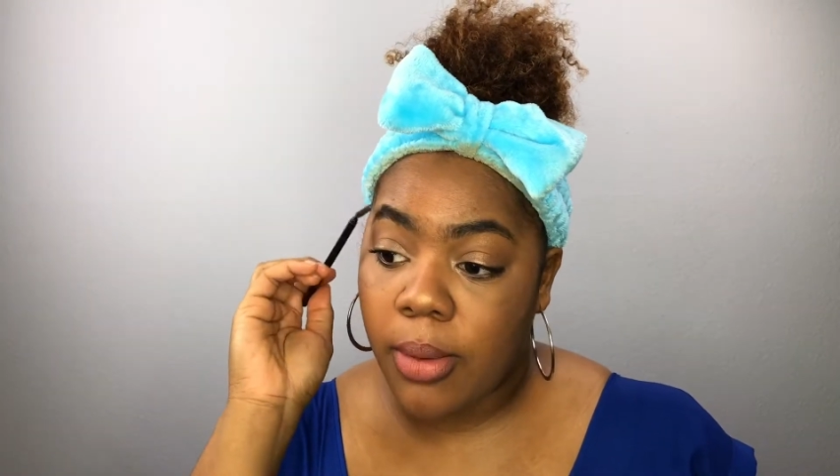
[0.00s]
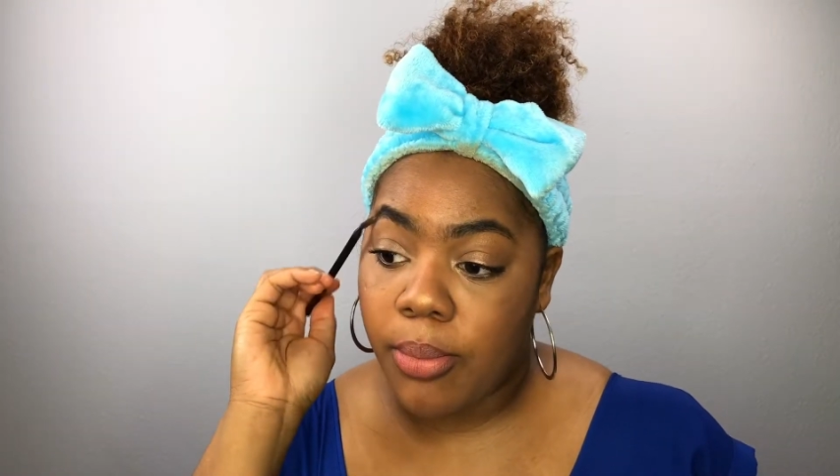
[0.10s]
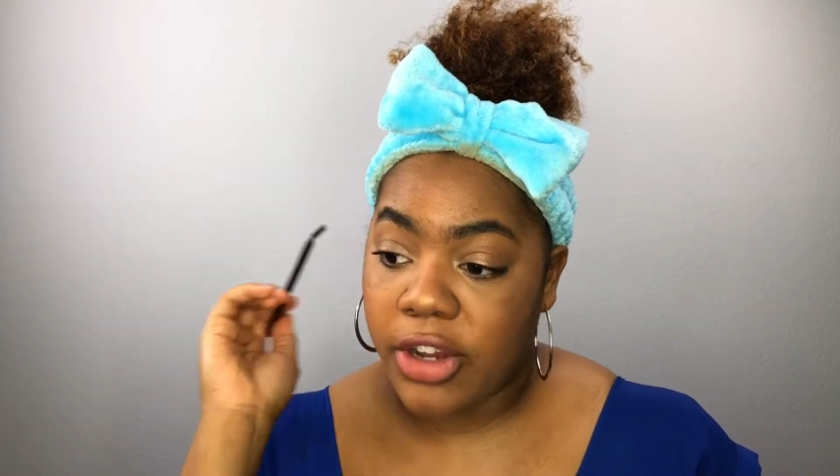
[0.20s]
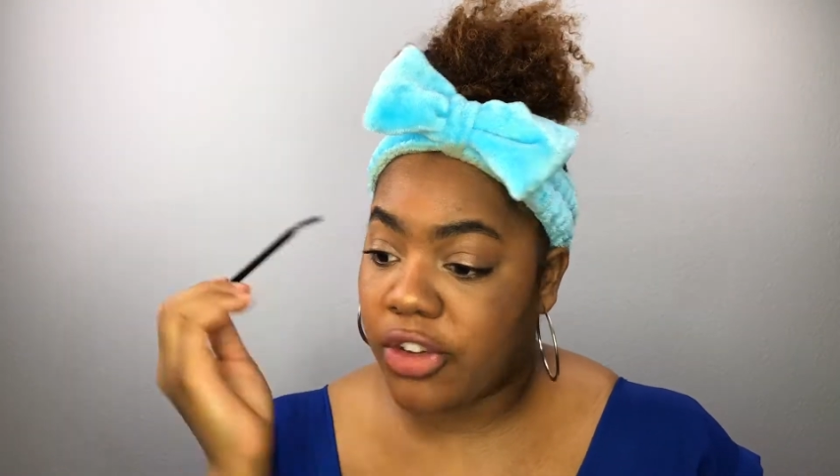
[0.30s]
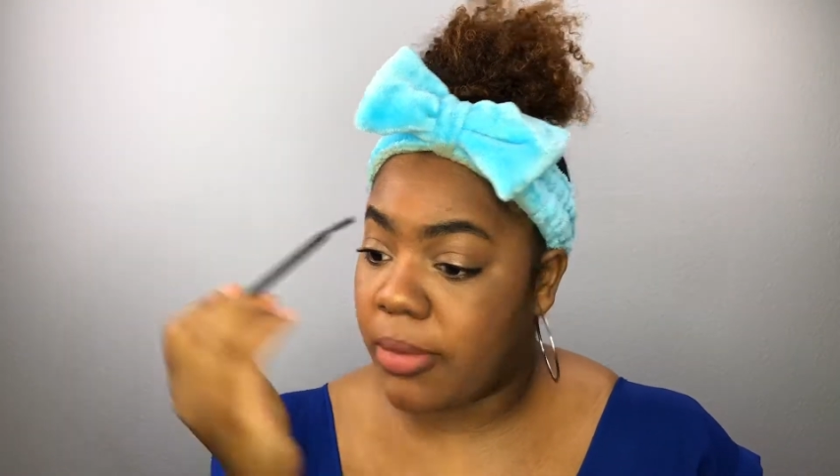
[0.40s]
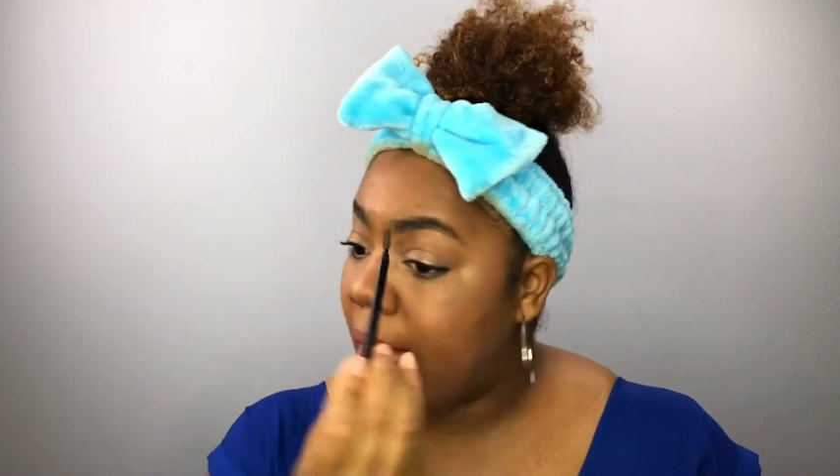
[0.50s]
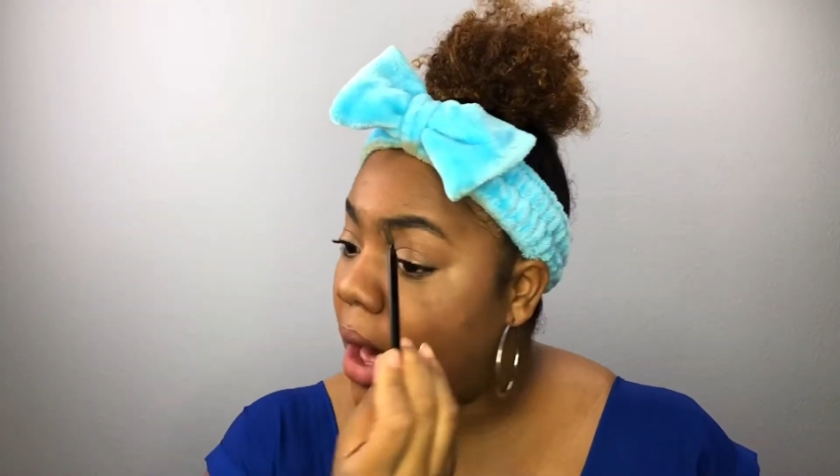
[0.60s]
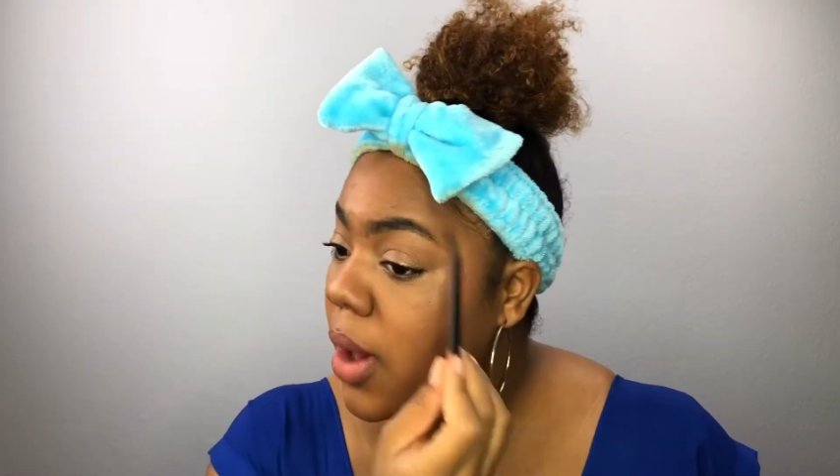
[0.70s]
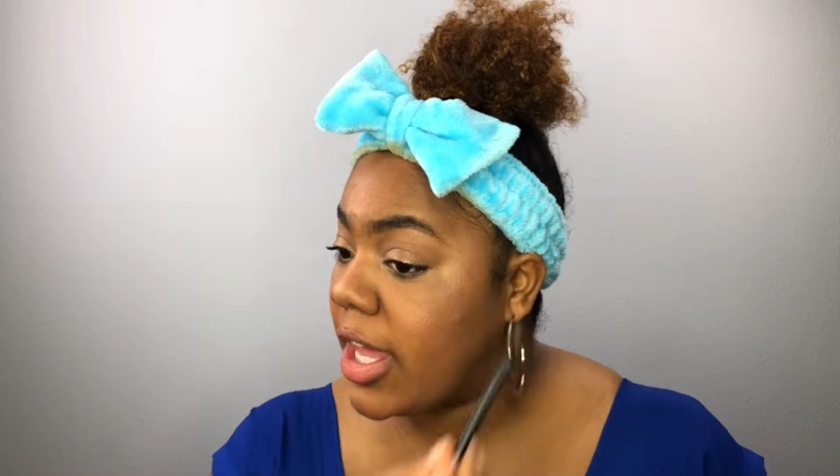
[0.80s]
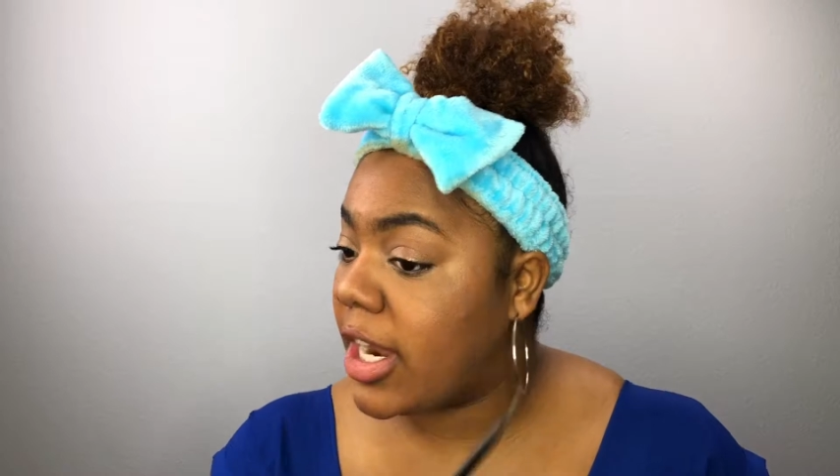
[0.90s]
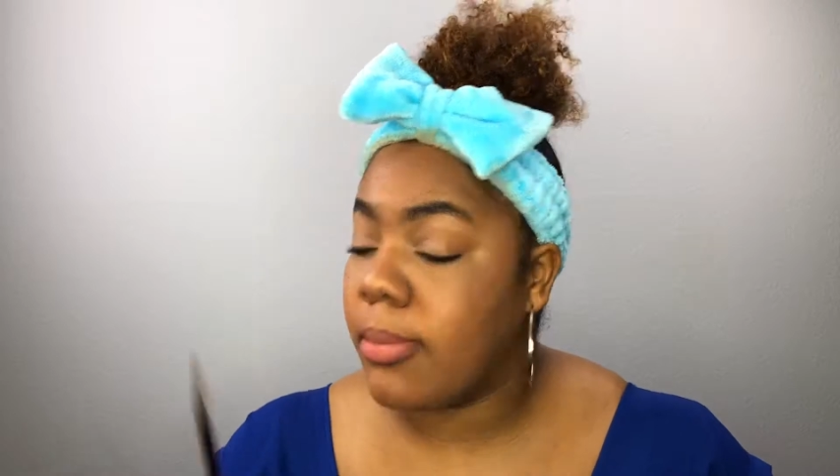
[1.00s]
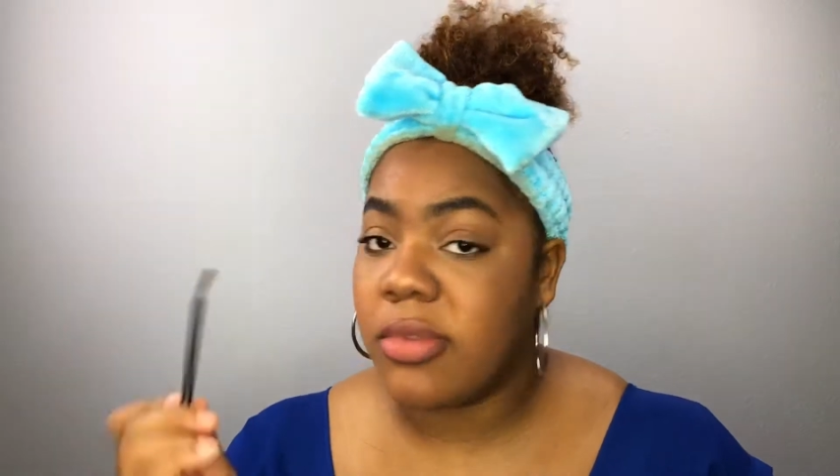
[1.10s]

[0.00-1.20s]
brush them out, and I'm